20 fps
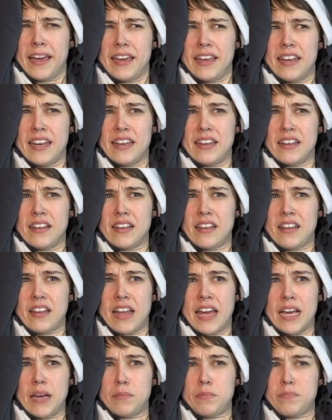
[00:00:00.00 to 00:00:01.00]
He didn't,
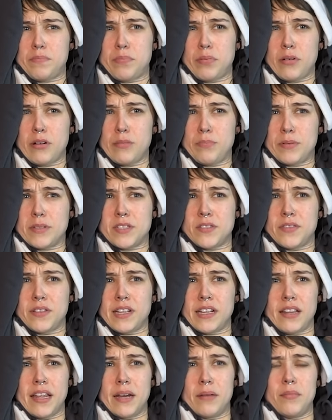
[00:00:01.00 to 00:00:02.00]
like,
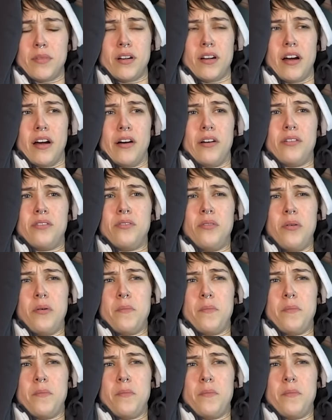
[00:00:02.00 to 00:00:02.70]
purposefully let him go.